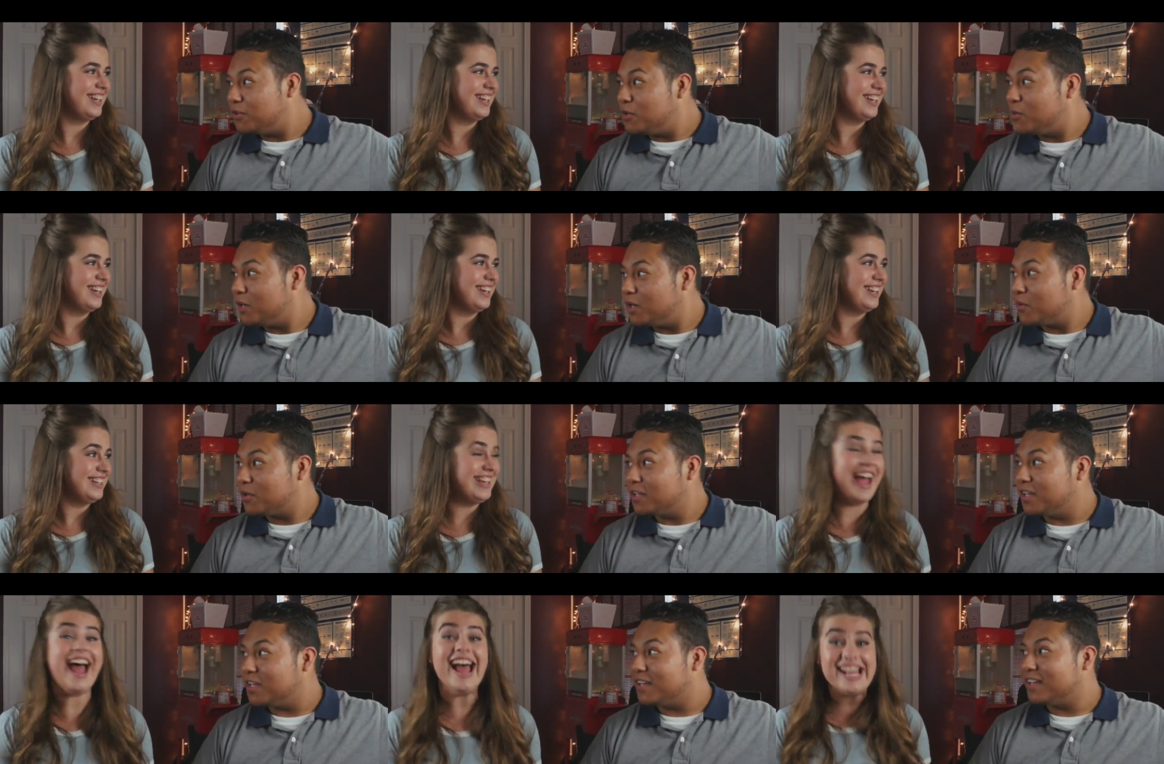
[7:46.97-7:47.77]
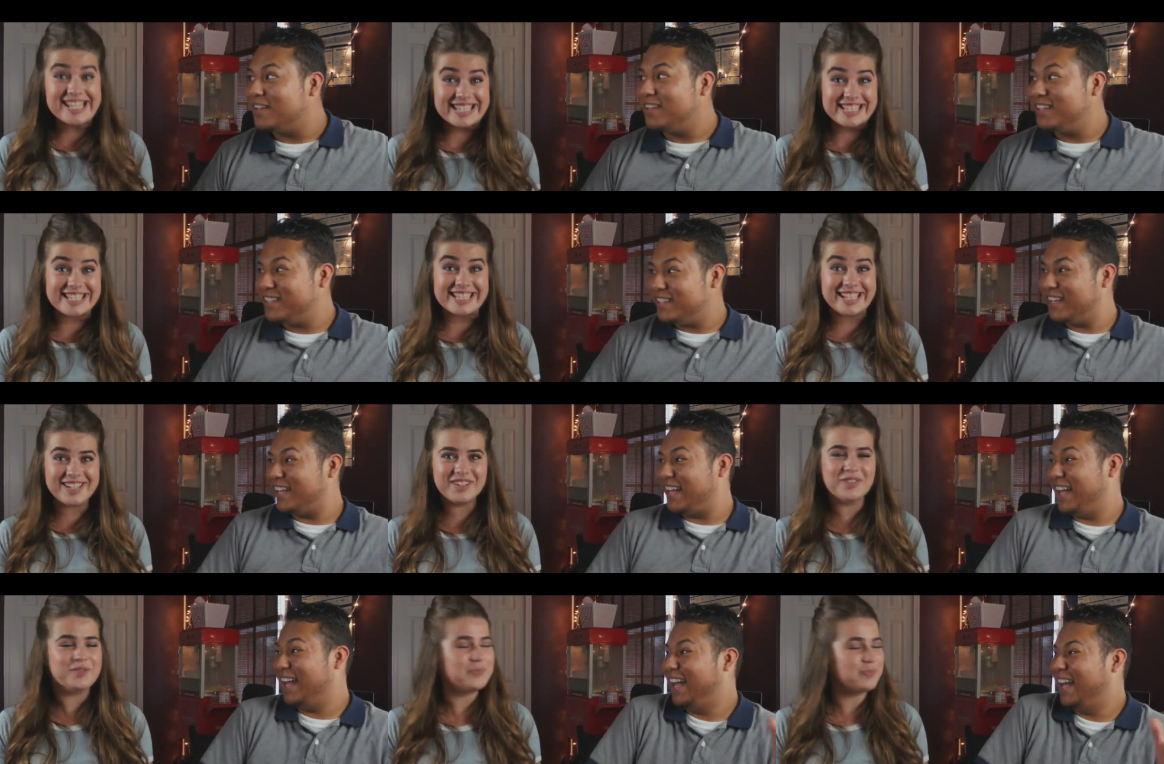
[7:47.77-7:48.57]
Speaker 1: you anywhere?
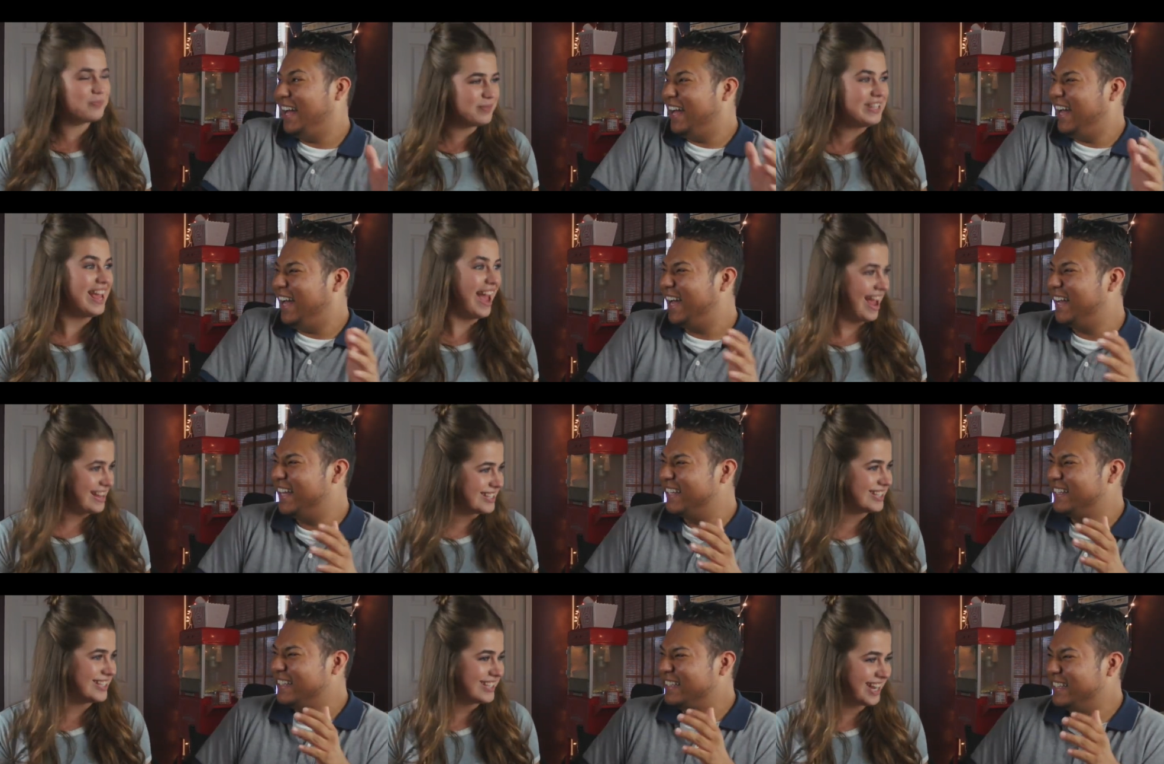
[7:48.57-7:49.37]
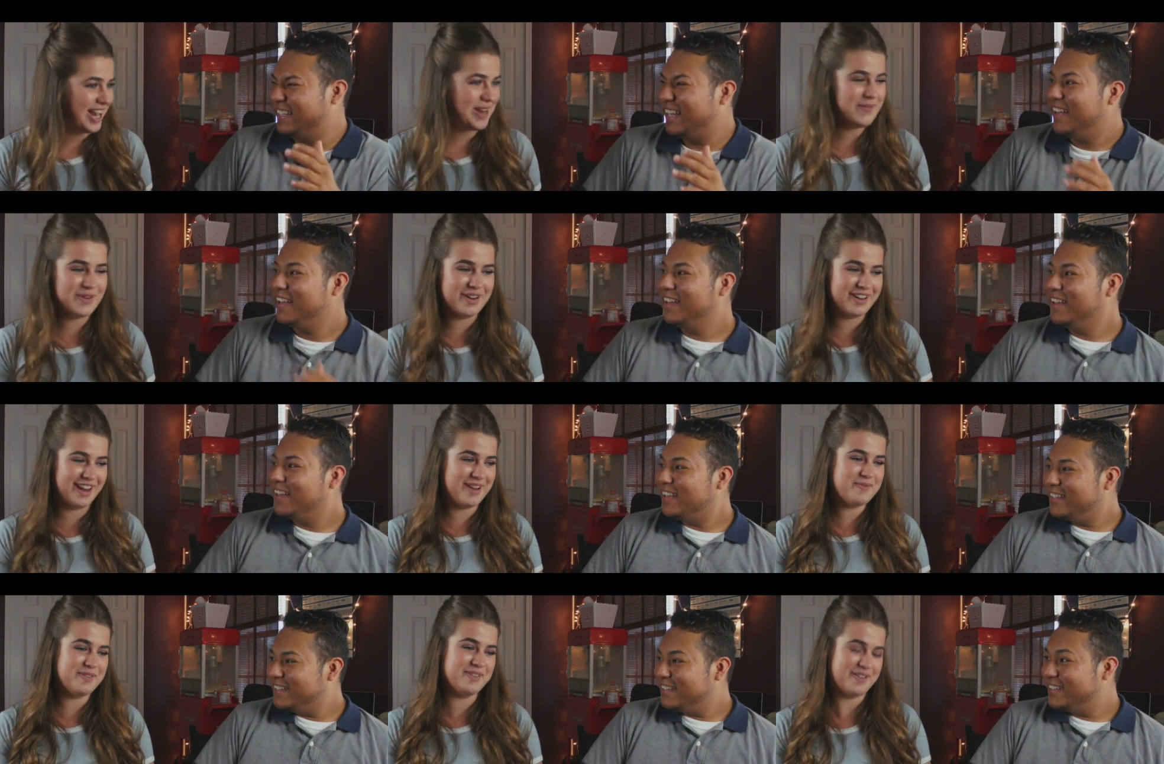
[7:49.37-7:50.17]
Speaker 2: Yes! Like yes!
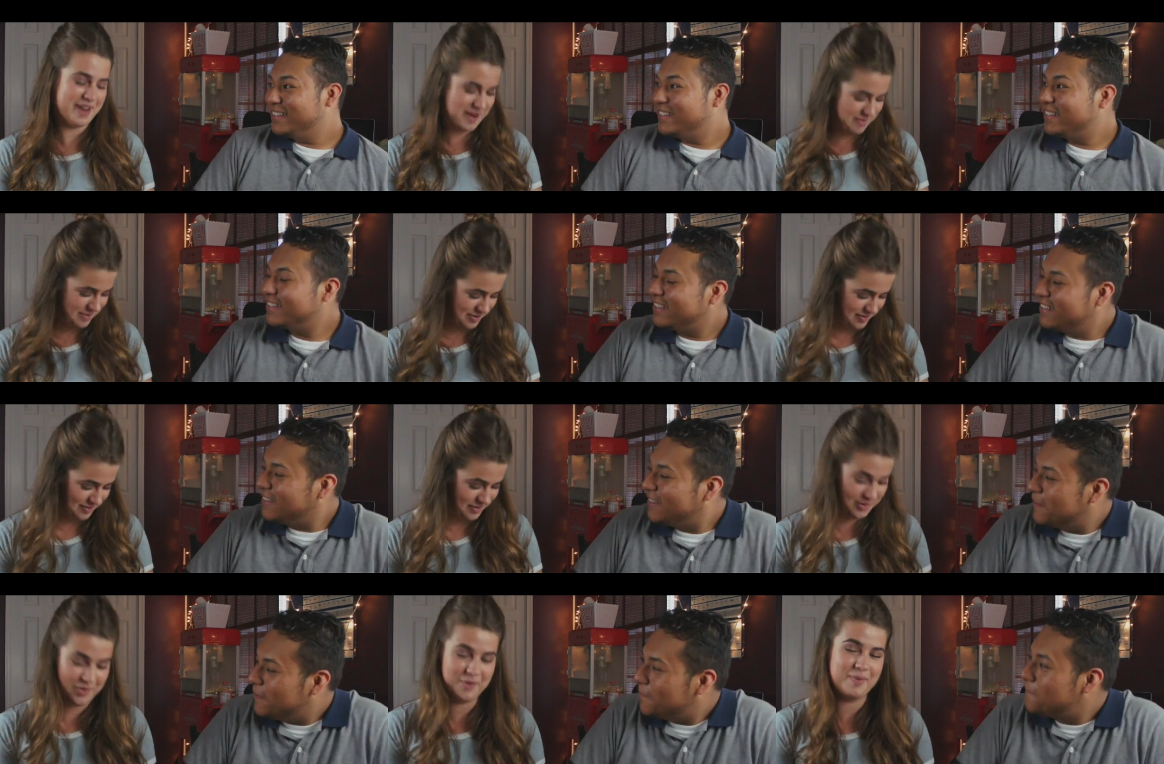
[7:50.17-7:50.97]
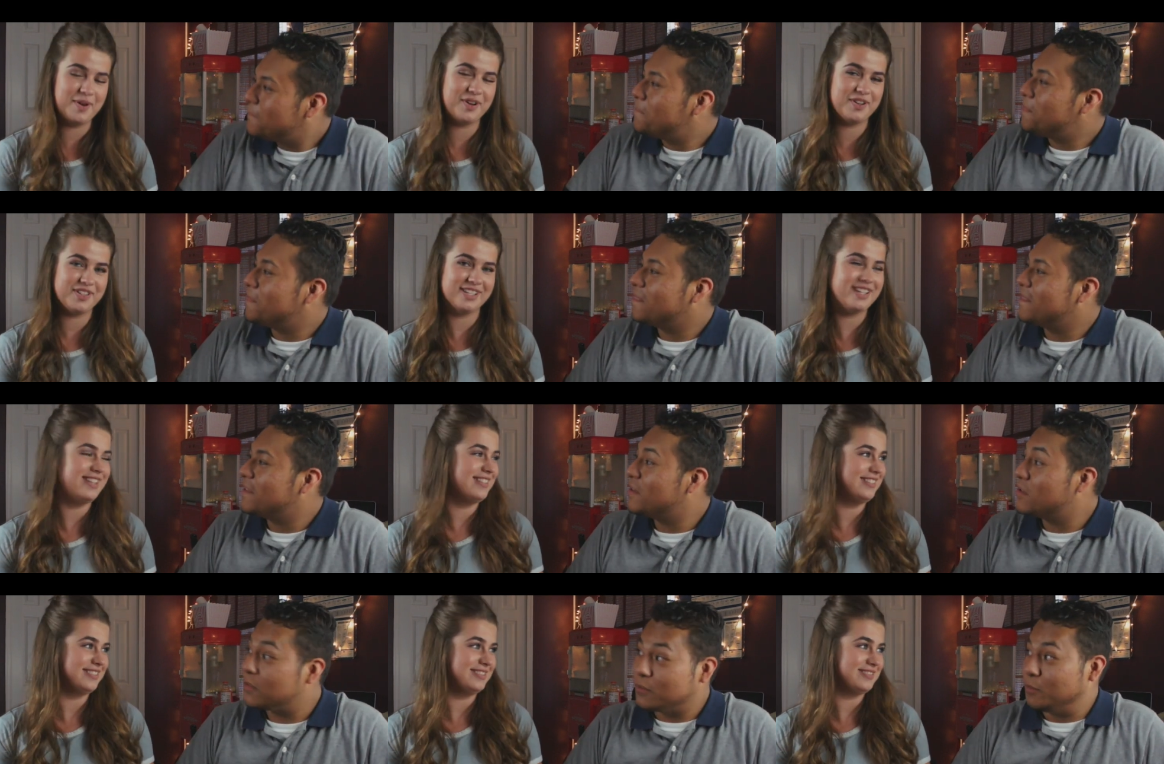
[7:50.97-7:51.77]
I'm a cool person.
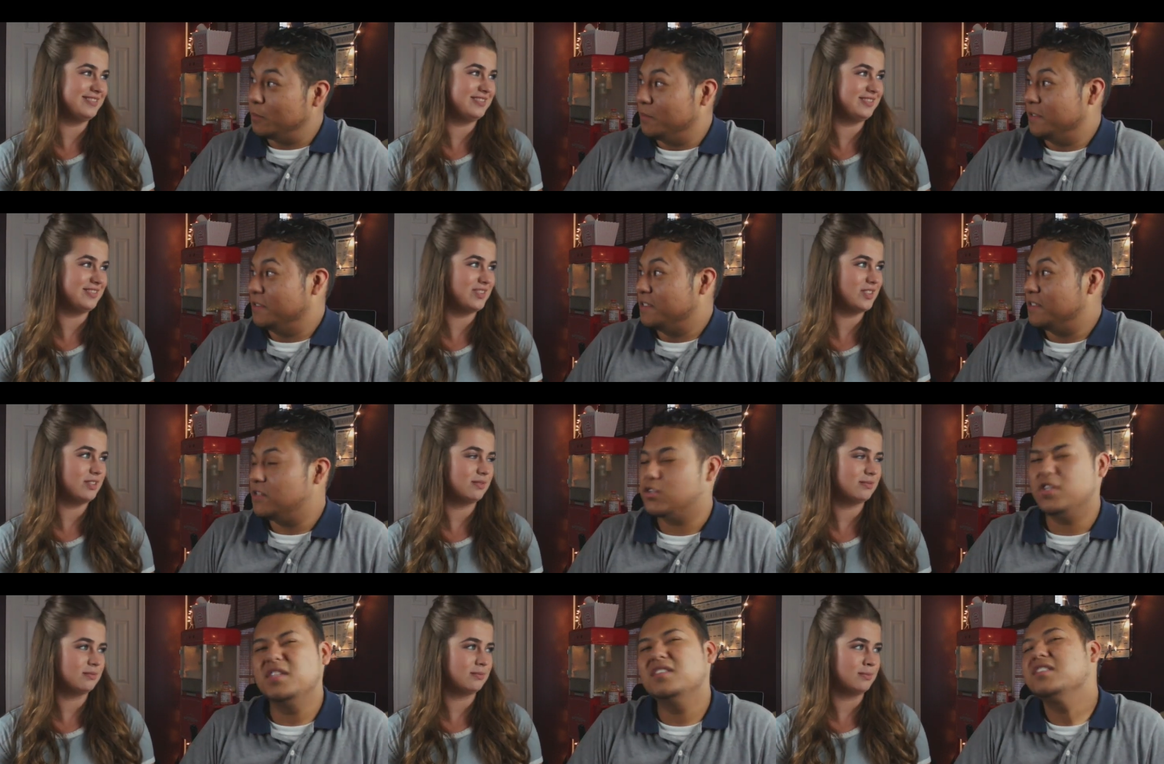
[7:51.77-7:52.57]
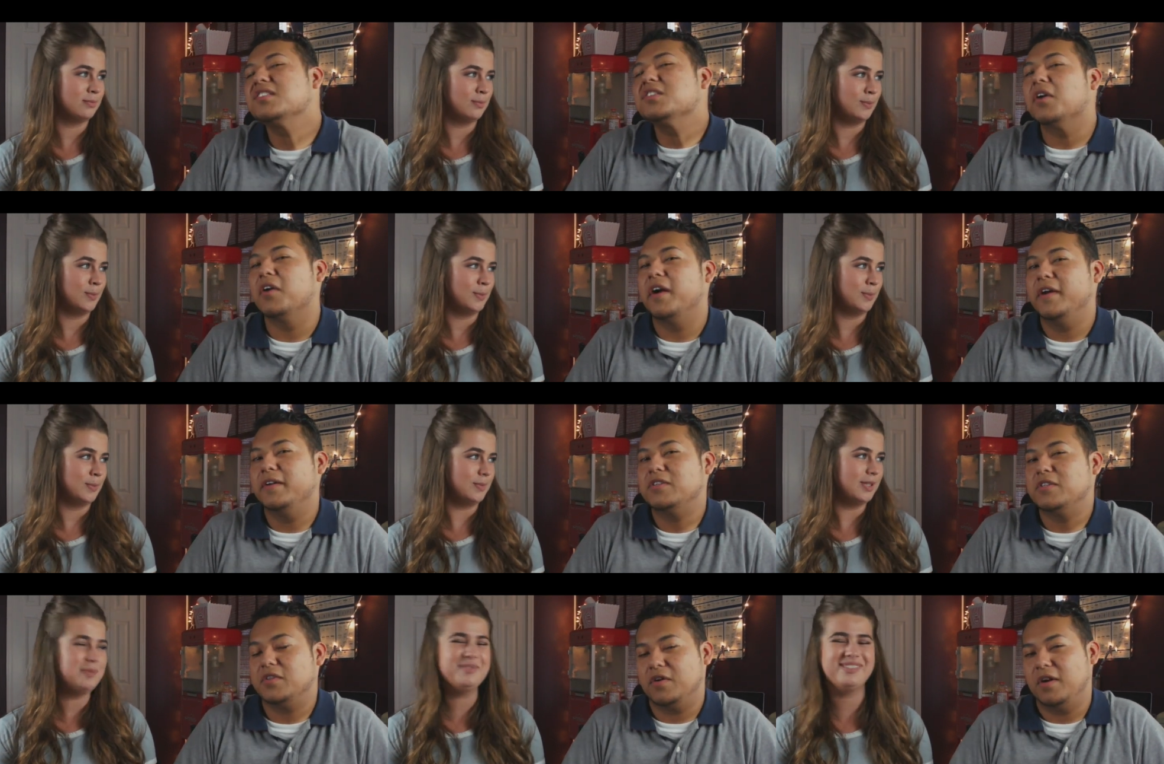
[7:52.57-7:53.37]
Speaker 1: You're a cool person. She's alright.
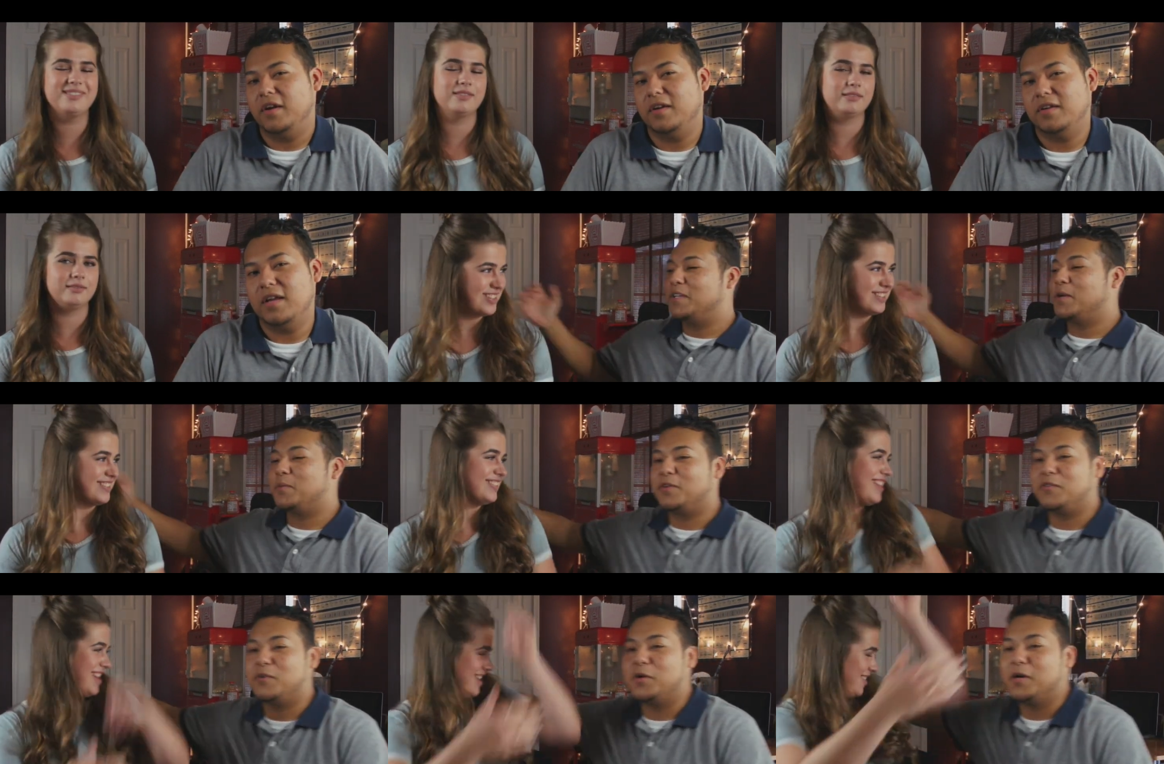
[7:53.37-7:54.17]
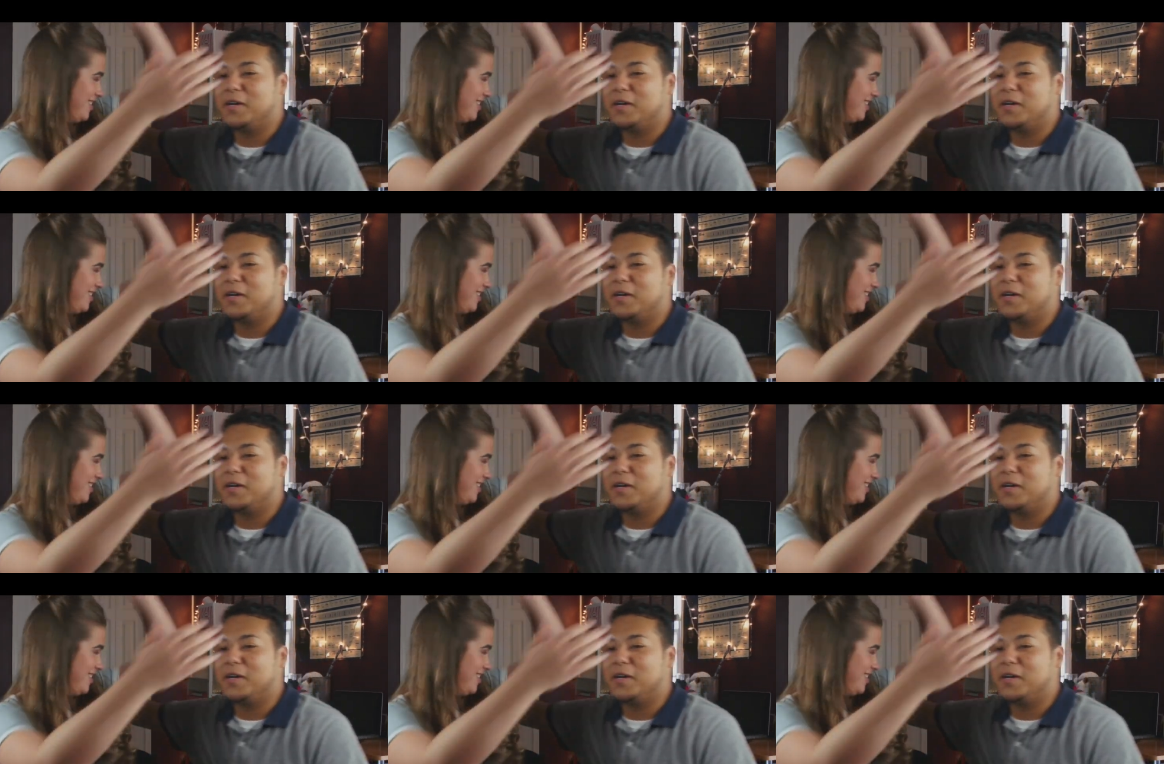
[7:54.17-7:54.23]
She's alright. I think I'm
Speaker 2: gonna give you a